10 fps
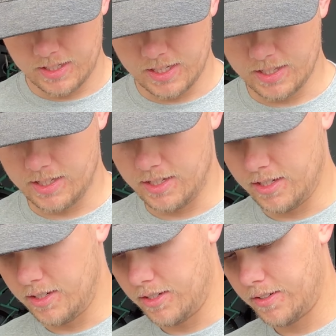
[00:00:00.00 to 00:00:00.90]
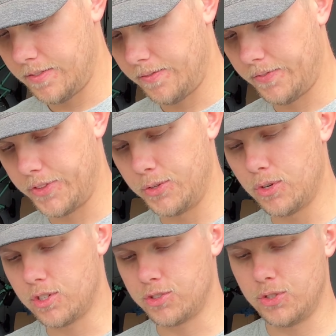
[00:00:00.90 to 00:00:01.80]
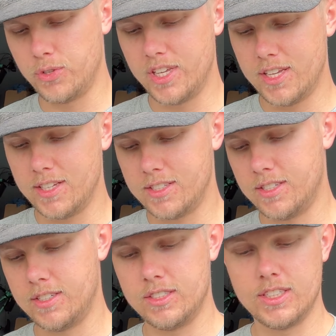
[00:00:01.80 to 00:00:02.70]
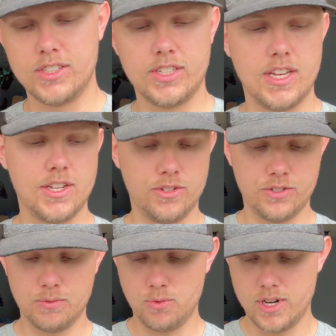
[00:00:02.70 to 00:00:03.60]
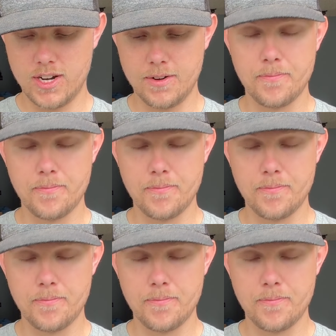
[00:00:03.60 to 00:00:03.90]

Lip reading: And then you also get, let's say you're somewhere